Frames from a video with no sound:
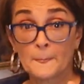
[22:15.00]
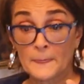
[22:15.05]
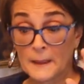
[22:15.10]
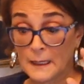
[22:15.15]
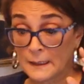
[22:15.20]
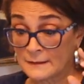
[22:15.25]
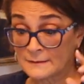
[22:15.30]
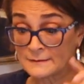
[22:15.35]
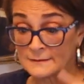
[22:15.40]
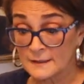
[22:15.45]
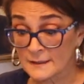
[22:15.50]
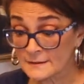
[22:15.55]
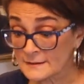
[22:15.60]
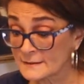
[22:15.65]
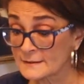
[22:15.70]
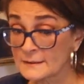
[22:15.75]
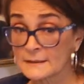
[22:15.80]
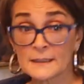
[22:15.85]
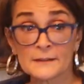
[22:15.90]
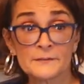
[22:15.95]
I got
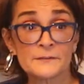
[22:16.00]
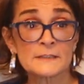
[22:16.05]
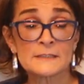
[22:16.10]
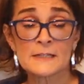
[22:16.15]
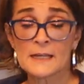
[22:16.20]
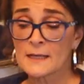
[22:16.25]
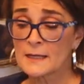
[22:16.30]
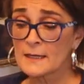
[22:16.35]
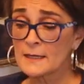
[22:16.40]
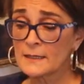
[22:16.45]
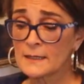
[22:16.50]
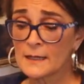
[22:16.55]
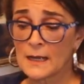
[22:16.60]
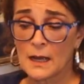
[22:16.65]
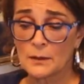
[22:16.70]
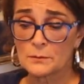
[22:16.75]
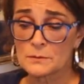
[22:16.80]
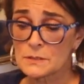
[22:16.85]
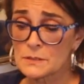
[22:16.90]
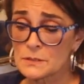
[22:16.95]
dusted every day.
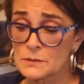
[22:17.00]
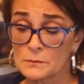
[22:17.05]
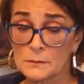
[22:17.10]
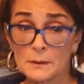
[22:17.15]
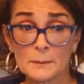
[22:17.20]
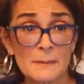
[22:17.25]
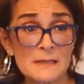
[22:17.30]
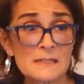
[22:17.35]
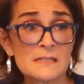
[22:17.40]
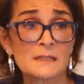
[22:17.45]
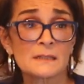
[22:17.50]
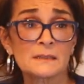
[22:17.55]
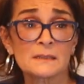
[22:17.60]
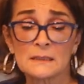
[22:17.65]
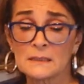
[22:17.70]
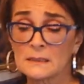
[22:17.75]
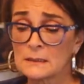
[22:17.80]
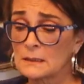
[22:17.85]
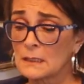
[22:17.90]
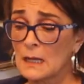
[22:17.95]
I was doing
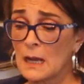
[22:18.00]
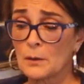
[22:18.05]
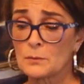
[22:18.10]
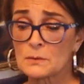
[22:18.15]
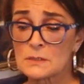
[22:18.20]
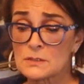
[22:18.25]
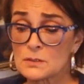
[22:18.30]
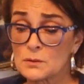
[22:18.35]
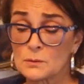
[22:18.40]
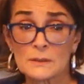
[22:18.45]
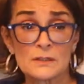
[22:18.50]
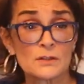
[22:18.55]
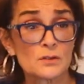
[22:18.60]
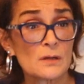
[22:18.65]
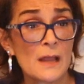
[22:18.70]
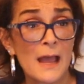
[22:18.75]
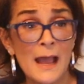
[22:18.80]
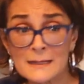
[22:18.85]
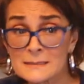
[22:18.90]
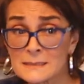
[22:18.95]
mescaline. I was doing
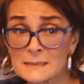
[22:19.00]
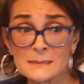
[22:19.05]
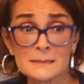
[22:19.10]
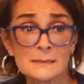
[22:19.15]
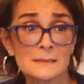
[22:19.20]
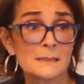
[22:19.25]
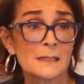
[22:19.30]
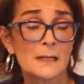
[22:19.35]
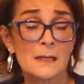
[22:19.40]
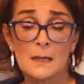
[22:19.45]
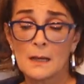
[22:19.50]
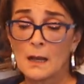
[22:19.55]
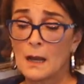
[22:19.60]
acid.